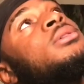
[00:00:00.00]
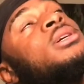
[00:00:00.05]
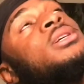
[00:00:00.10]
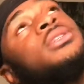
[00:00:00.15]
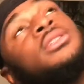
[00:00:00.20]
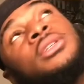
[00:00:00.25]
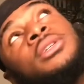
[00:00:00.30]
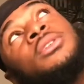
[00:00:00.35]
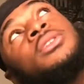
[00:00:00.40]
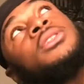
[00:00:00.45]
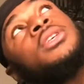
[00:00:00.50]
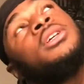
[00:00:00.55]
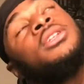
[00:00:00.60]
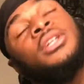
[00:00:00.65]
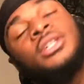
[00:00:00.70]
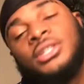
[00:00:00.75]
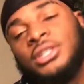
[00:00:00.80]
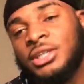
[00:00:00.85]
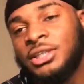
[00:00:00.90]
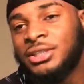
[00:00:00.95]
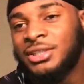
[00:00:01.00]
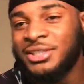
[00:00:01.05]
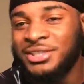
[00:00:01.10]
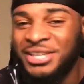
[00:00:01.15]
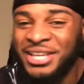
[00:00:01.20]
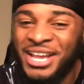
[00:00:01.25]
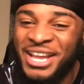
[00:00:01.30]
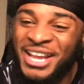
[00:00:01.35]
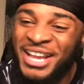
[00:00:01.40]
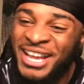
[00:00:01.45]
I'll see you Sunday,
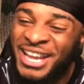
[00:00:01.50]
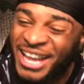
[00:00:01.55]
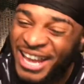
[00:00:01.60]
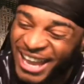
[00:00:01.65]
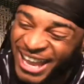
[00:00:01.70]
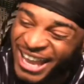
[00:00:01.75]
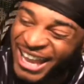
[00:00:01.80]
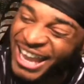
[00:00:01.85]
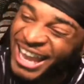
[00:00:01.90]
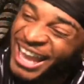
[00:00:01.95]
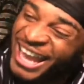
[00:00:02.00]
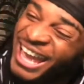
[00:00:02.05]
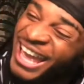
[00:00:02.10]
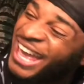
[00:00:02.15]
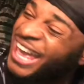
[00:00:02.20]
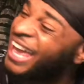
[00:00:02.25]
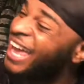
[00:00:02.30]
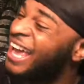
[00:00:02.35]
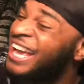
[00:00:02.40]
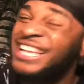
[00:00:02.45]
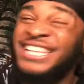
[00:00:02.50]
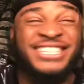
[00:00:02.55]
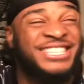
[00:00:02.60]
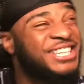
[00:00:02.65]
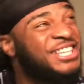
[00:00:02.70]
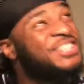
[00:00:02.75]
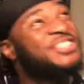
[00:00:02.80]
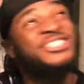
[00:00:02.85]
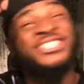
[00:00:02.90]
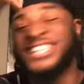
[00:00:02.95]
Jesus.
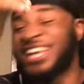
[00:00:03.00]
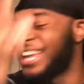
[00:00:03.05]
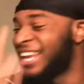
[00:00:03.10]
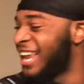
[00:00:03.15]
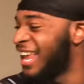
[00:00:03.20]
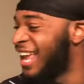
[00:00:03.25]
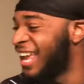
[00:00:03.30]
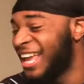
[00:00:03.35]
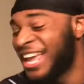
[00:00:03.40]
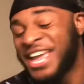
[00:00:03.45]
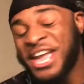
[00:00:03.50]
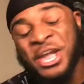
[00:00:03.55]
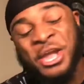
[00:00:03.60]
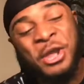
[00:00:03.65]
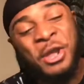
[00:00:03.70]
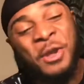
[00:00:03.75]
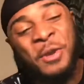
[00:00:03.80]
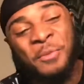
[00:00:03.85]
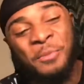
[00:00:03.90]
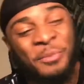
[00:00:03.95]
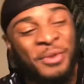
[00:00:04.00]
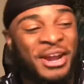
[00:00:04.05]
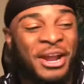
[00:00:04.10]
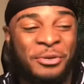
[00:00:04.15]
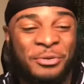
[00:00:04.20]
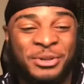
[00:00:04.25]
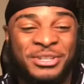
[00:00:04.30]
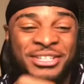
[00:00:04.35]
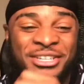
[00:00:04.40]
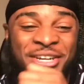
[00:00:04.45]
See you Sunday. Man, I
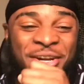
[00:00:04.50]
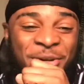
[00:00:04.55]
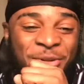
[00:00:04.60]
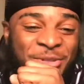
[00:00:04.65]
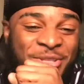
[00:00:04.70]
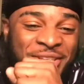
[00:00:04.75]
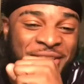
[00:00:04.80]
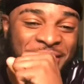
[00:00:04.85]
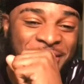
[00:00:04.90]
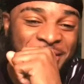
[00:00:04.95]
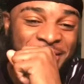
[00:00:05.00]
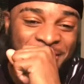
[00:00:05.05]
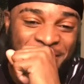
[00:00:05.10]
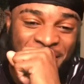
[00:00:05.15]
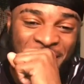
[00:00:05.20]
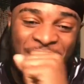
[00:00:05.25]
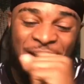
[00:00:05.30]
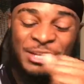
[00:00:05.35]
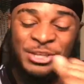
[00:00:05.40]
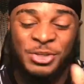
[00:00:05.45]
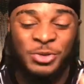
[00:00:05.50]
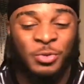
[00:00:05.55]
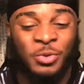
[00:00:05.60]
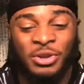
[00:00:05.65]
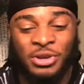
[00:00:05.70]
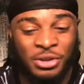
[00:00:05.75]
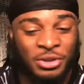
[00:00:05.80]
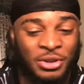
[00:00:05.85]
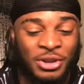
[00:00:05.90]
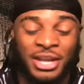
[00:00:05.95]
went to the hotel. I
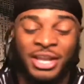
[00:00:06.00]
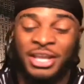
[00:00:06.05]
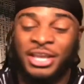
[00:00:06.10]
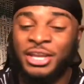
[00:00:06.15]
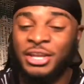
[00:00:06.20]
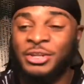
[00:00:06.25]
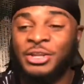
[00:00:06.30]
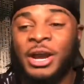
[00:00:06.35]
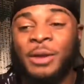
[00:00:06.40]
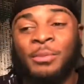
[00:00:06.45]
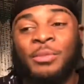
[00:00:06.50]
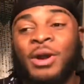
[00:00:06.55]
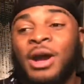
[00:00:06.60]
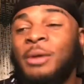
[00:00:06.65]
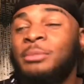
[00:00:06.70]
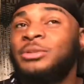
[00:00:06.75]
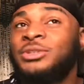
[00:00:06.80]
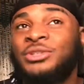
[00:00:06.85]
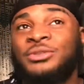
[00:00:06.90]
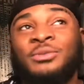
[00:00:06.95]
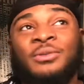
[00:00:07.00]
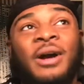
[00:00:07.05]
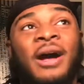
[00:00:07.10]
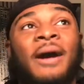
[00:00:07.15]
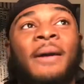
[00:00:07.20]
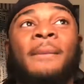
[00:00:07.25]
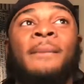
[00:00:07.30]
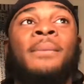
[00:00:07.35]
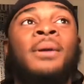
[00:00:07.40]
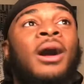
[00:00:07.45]
swear to God, kid, I
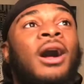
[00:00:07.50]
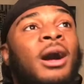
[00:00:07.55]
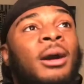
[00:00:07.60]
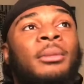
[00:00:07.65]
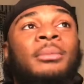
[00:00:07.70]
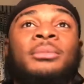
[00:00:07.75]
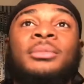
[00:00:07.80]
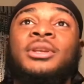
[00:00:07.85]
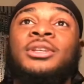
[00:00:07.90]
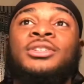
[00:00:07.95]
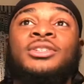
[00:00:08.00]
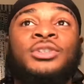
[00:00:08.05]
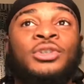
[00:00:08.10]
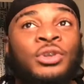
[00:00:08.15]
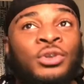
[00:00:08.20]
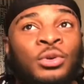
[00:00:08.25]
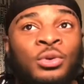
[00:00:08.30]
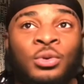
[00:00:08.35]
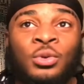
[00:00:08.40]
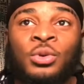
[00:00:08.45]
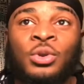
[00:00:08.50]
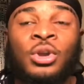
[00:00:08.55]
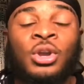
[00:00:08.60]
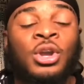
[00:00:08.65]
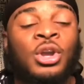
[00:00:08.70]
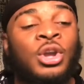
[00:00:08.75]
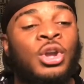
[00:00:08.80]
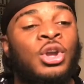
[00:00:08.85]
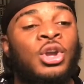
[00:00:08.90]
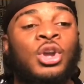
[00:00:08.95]
promise you.
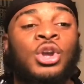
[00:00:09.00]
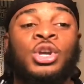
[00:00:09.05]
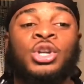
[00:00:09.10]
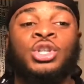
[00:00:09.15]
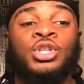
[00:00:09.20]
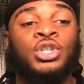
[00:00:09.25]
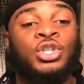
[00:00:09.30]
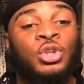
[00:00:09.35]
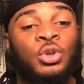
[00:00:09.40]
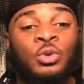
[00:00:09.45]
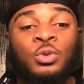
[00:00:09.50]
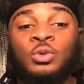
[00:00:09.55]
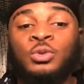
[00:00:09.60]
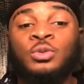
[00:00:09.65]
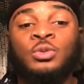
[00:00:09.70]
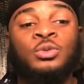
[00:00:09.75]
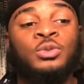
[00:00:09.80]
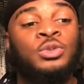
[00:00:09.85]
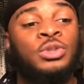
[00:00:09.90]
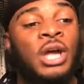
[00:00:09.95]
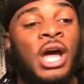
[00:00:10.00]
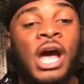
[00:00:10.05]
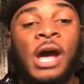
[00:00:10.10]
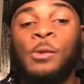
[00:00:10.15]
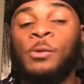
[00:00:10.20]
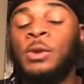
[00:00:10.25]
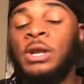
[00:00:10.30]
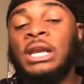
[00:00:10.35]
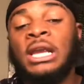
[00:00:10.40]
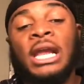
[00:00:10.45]
Soon as
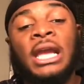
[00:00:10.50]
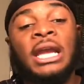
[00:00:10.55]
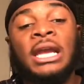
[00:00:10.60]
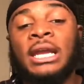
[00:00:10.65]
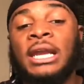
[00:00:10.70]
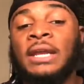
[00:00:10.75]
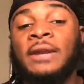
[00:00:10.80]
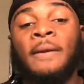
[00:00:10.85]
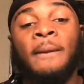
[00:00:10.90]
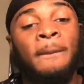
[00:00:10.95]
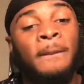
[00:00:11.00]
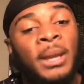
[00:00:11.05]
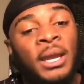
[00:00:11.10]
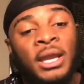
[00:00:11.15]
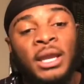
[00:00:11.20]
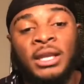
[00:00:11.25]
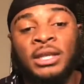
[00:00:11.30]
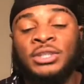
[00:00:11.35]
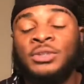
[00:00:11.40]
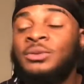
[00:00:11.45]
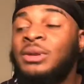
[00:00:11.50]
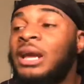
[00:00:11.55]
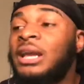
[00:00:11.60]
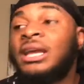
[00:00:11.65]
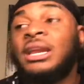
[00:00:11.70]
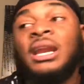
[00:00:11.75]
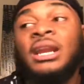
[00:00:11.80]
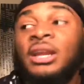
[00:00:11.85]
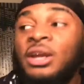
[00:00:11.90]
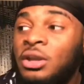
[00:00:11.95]
we laid in the bed, she was like,
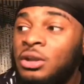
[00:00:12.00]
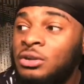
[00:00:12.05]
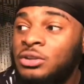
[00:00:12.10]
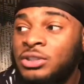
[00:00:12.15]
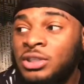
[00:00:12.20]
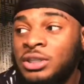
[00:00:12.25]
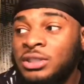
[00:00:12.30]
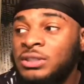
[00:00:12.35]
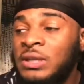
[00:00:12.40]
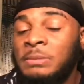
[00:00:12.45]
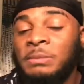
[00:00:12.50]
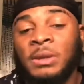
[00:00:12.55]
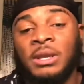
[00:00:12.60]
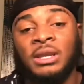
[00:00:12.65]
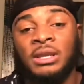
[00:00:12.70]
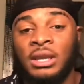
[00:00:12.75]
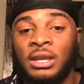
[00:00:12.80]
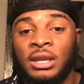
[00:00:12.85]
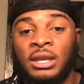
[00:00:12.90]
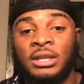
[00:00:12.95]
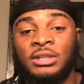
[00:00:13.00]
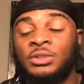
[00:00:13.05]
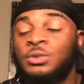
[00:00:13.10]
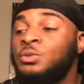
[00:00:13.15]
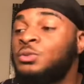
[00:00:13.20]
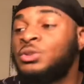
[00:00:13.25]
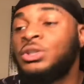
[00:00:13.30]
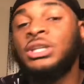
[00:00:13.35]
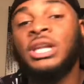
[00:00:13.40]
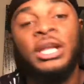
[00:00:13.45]
can I lay in your chest? I'm like, yeah.
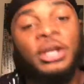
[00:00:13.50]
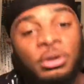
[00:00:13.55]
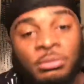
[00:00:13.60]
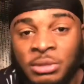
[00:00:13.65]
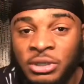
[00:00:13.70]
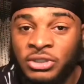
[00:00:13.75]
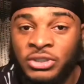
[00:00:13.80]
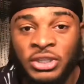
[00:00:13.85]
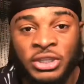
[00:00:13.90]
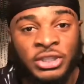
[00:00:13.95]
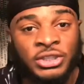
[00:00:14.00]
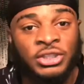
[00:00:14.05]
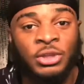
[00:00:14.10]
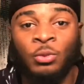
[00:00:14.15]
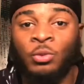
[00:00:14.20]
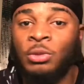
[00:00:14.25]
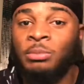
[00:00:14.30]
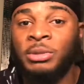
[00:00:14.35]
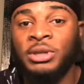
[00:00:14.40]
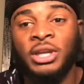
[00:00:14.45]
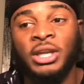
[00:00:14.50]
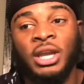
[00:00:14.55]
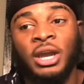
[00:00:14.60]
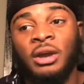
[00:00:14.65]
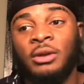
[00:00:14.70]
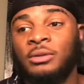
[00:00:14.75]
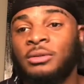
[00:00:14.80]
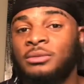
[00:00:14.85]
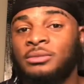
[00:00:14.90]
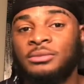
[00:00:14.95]
Soon as she laid on my chest with my dick
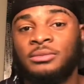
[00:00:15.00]
out.